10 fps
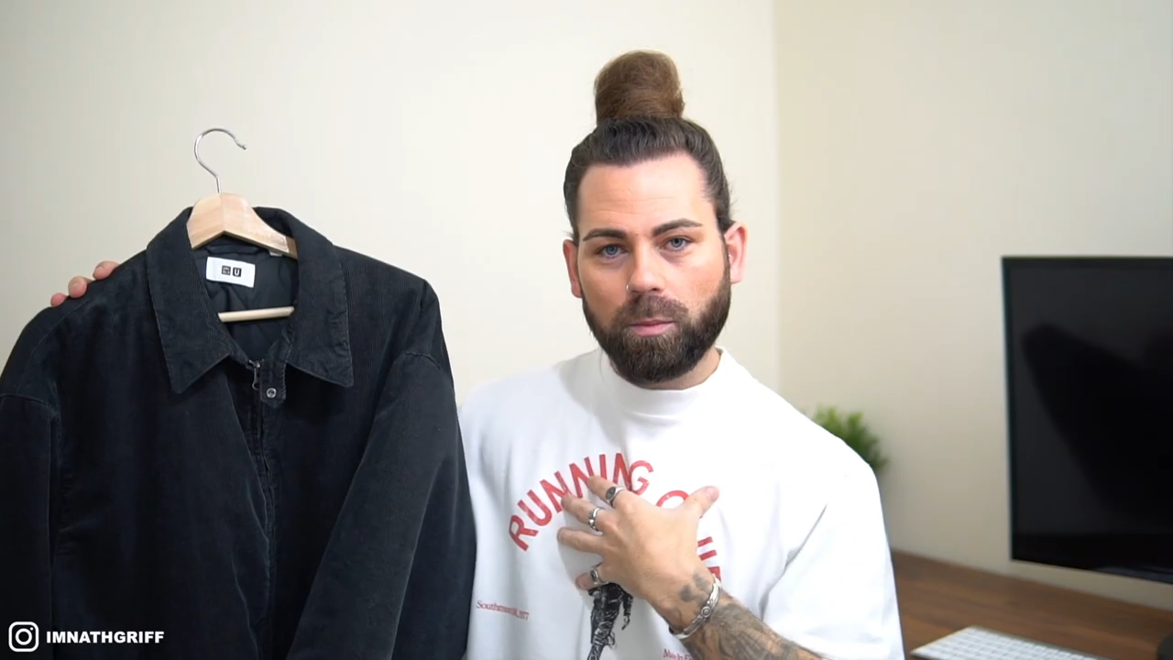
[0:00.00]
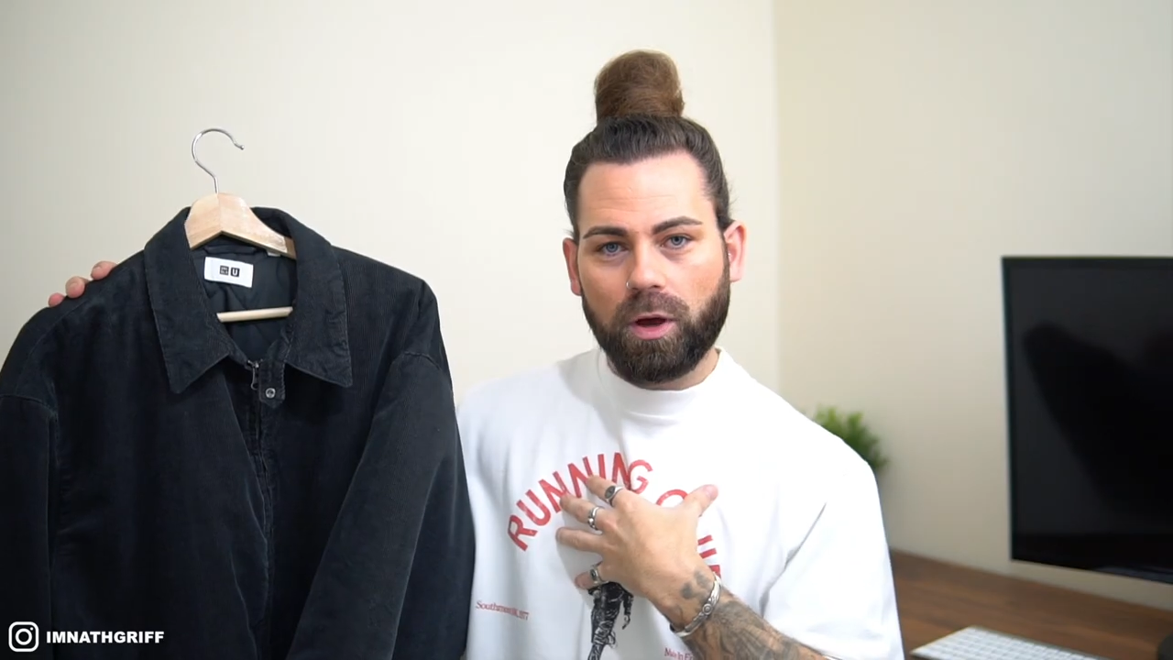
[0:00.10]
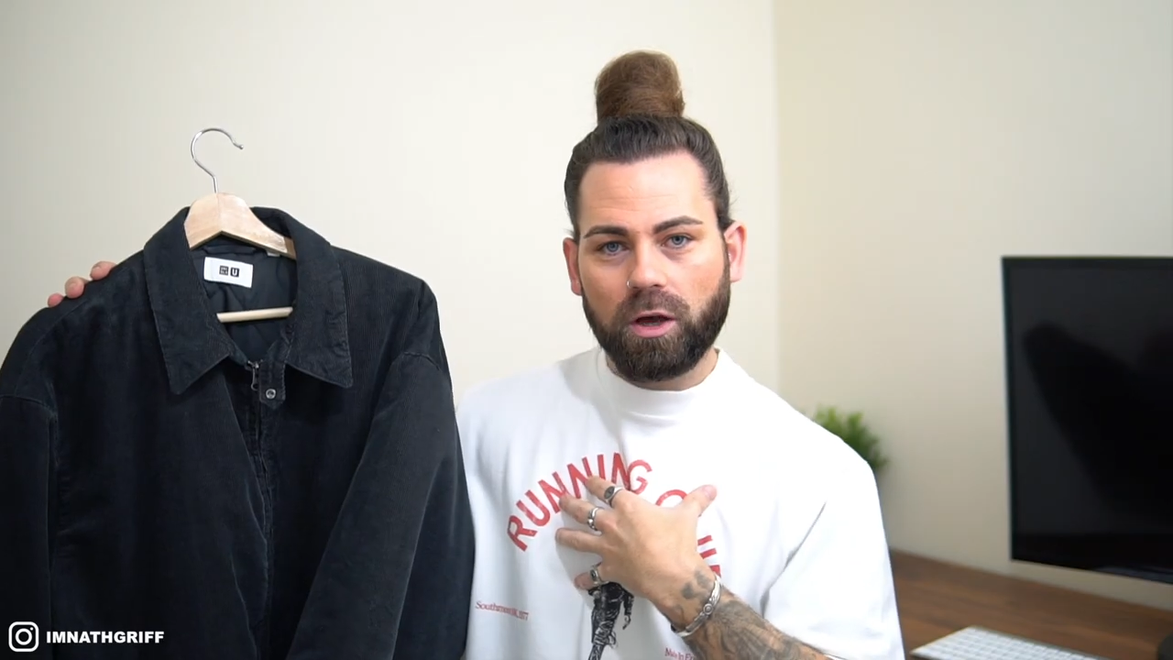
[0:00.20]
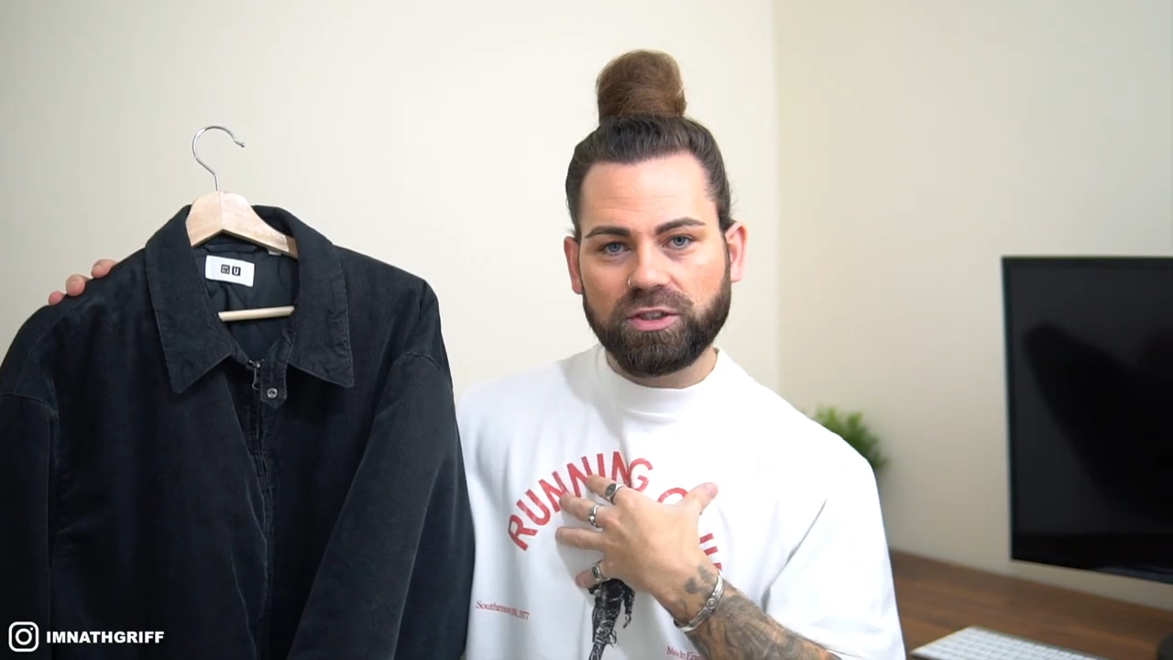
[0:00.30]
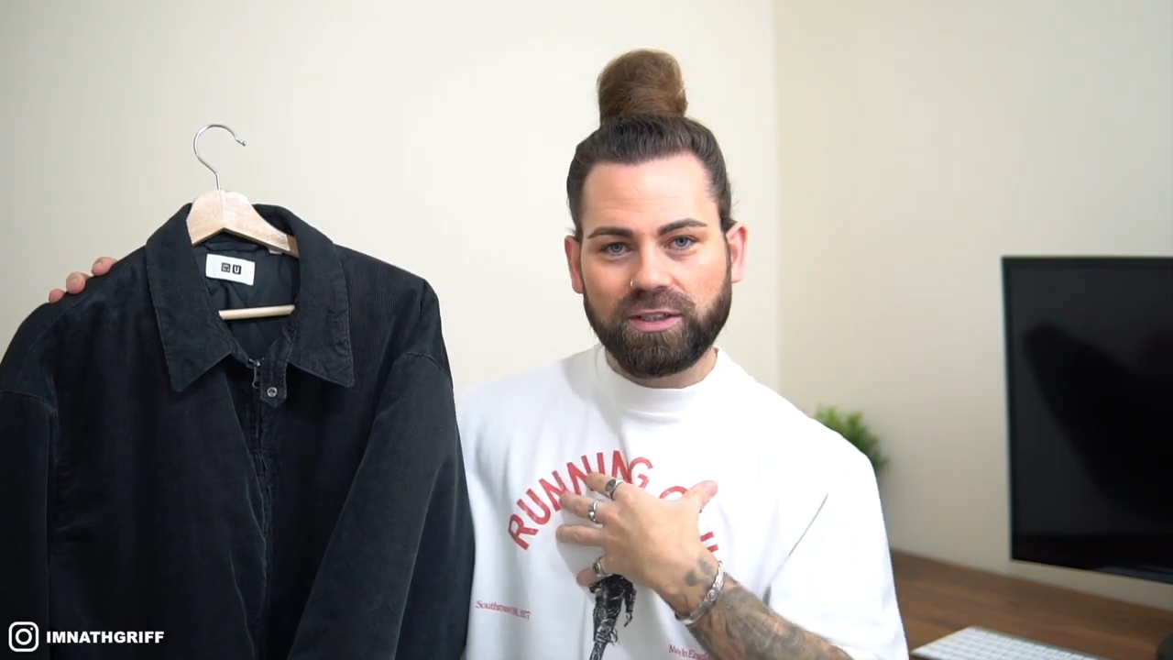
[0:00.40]

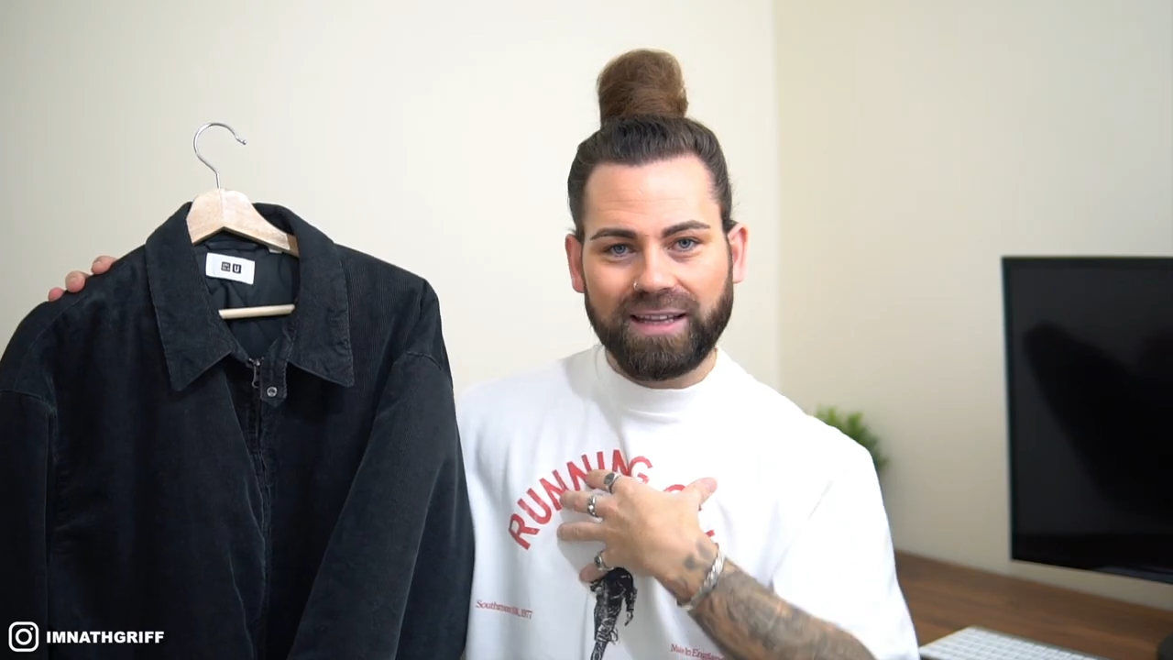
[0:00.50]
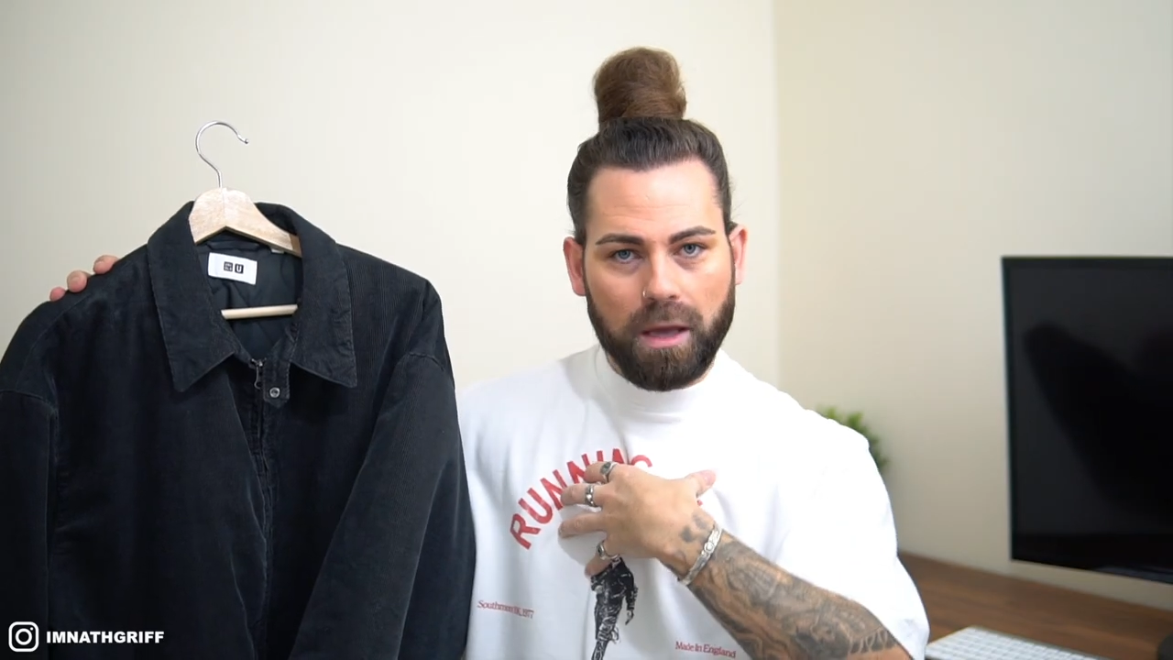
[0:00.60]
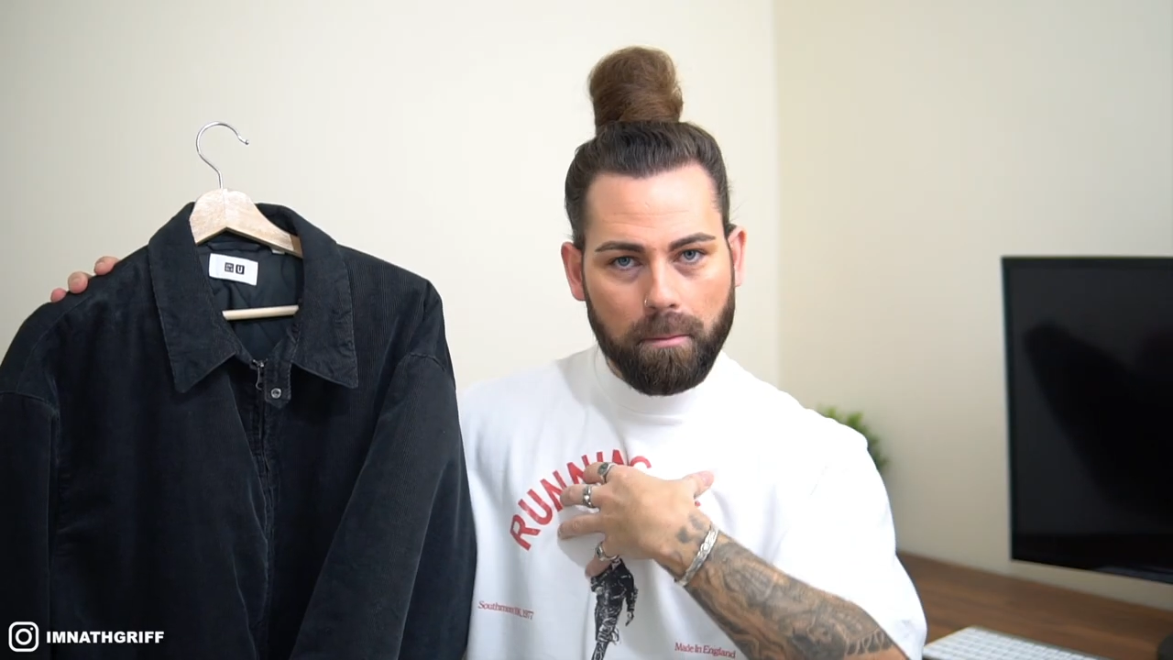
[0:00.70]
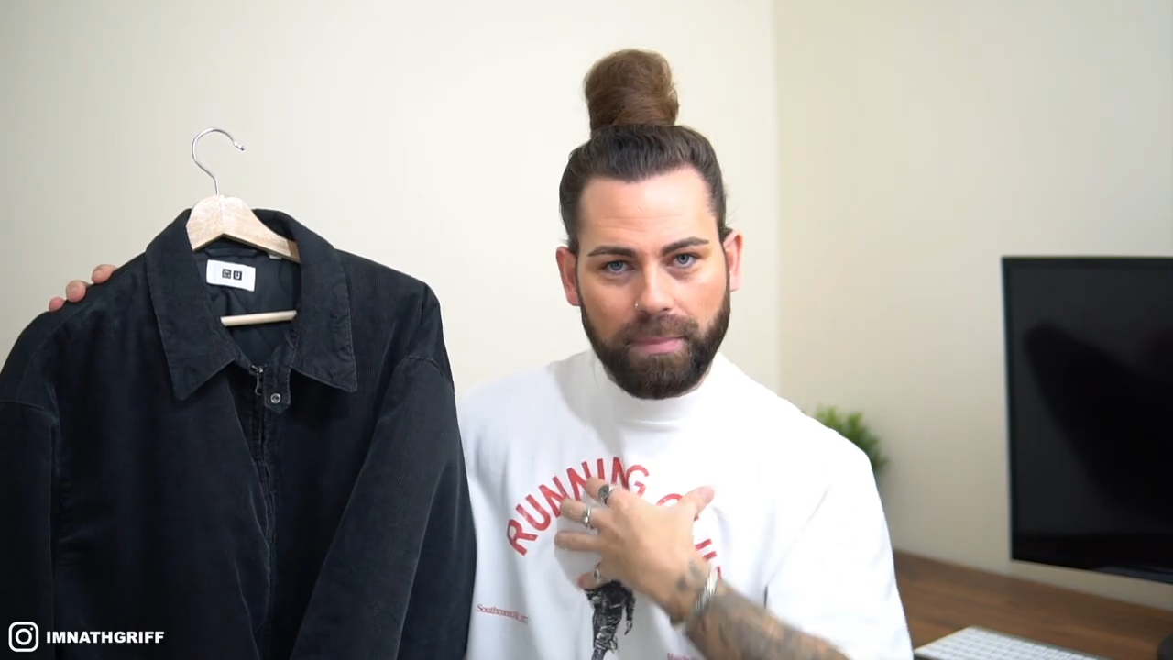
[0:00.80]
personally